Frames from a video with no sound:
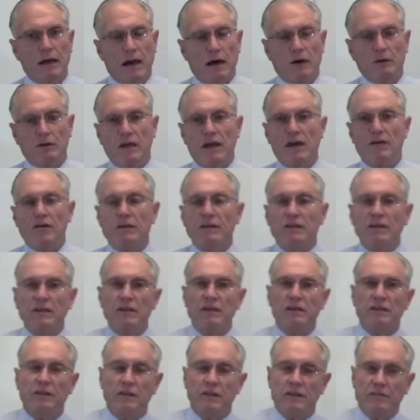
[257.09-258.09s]
I'll
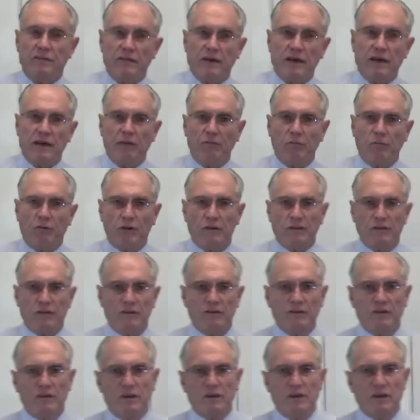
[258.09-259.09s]
guarantee you that if you have one of
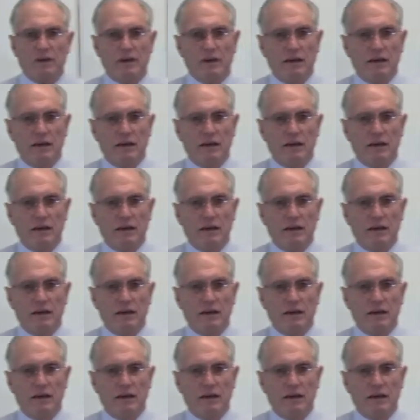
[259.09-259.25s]
these,